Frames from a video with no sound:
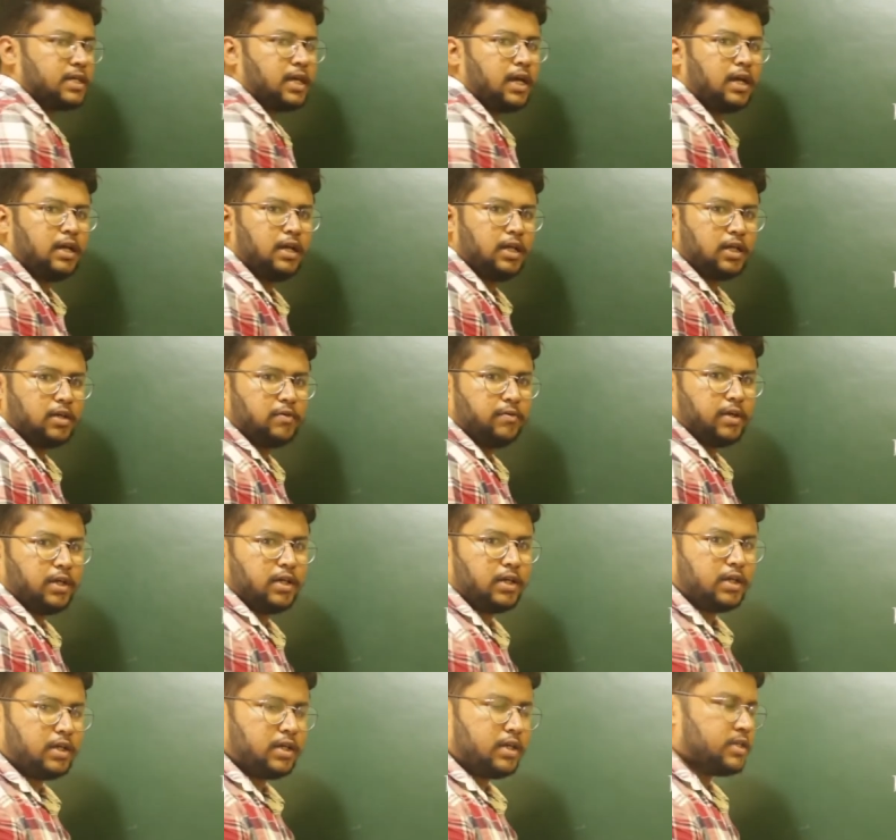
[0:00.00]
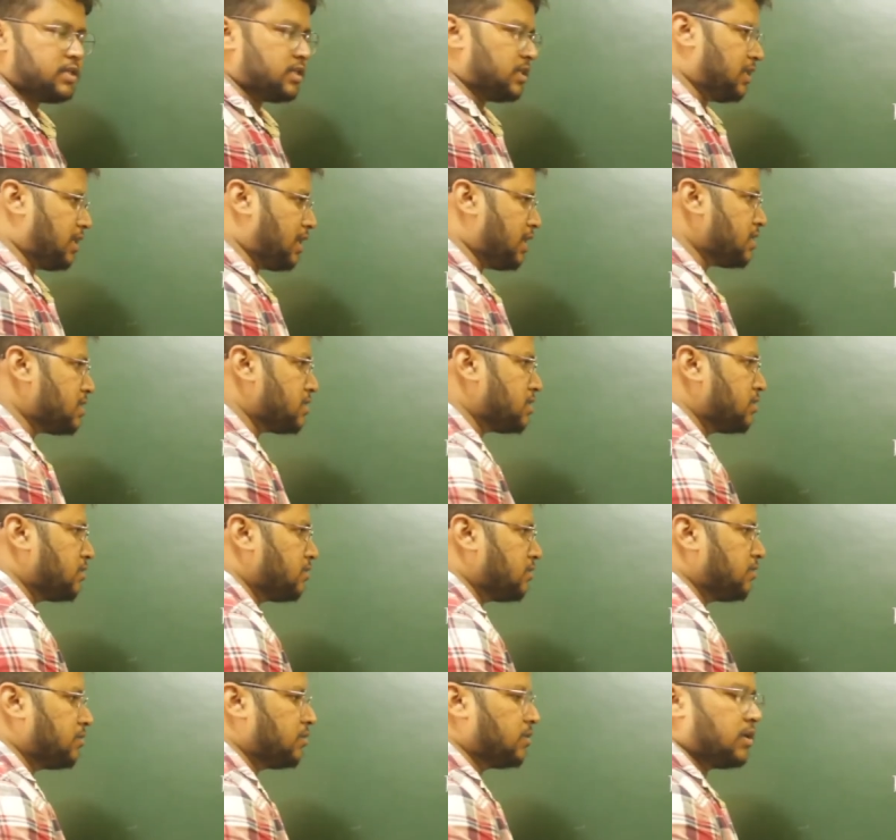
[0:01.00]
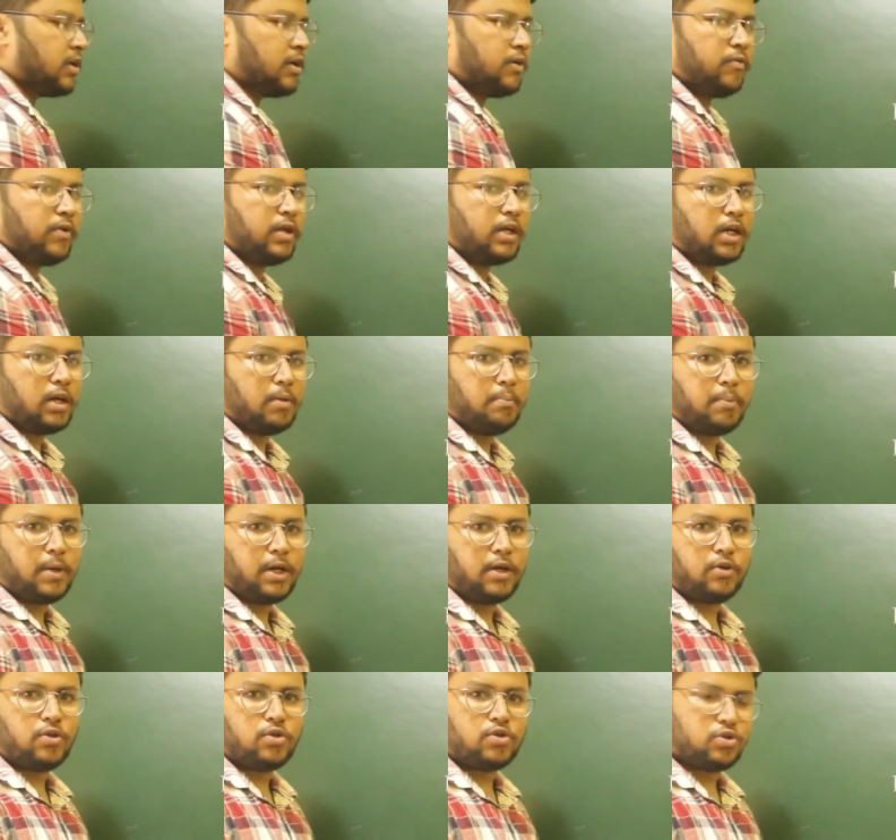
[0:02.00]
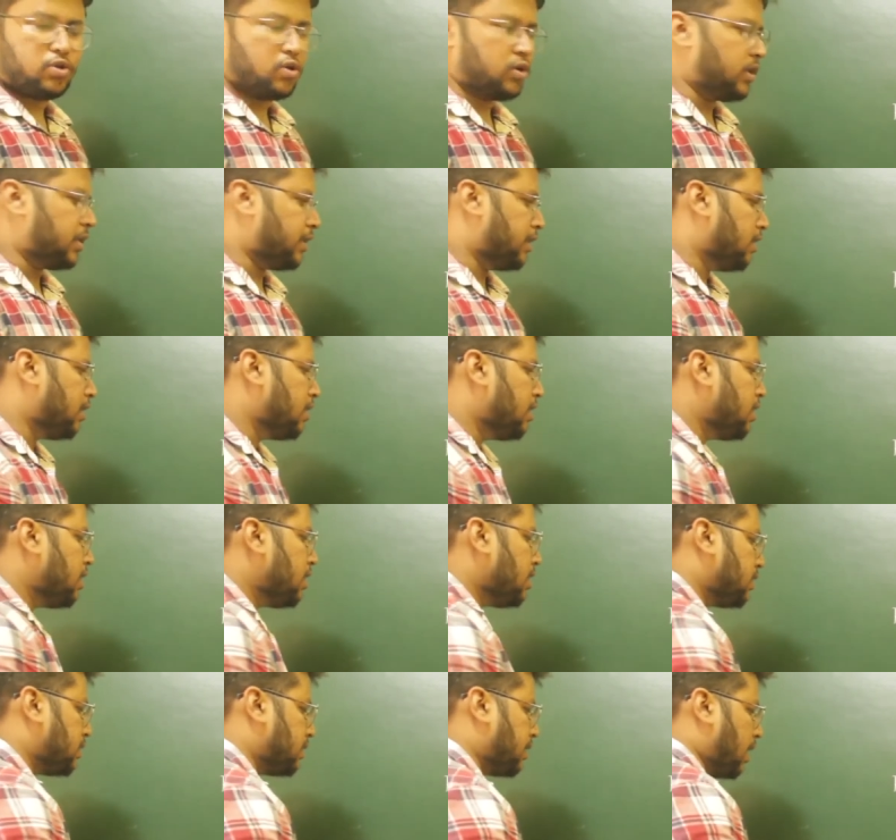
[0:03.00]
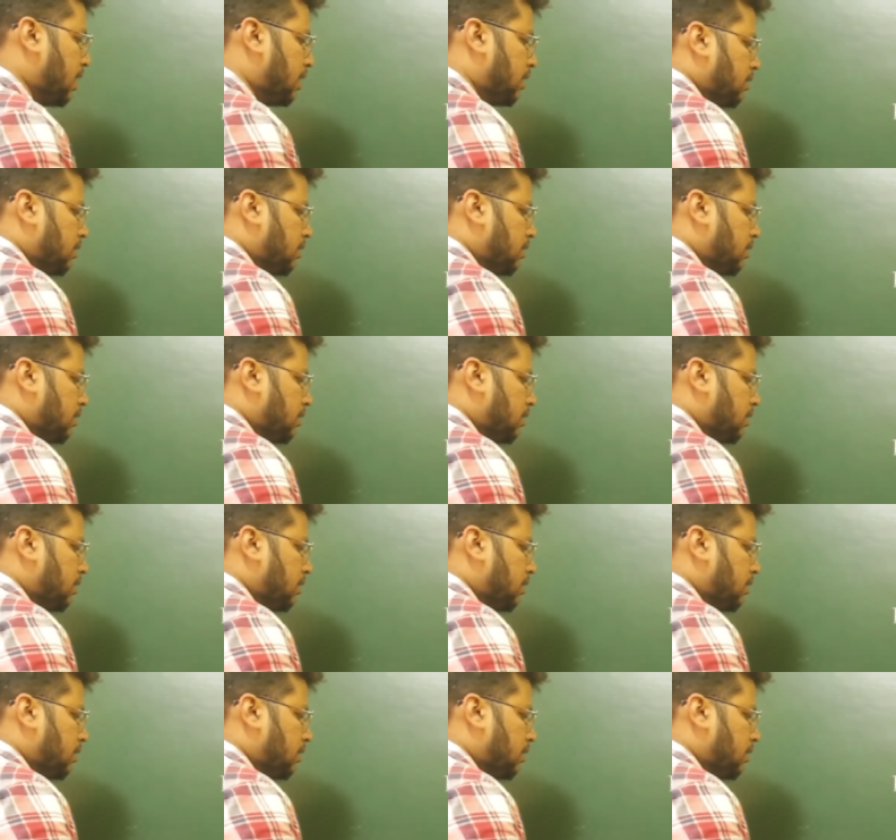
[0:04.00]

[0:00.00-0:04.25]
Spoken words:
and liquid is less when compared to solid. That